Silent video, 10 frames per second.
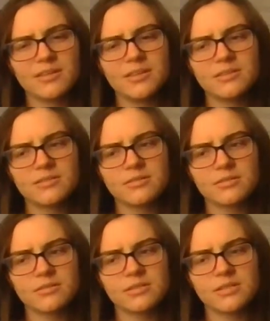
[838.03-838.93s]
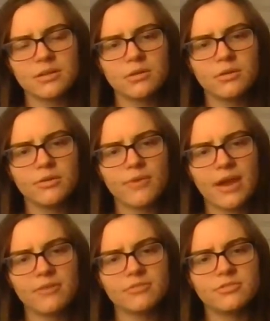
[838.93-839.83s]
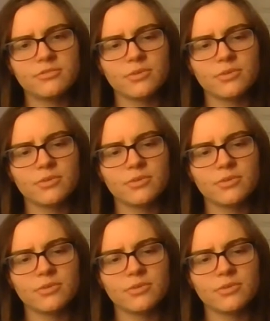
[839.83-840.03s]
is still around,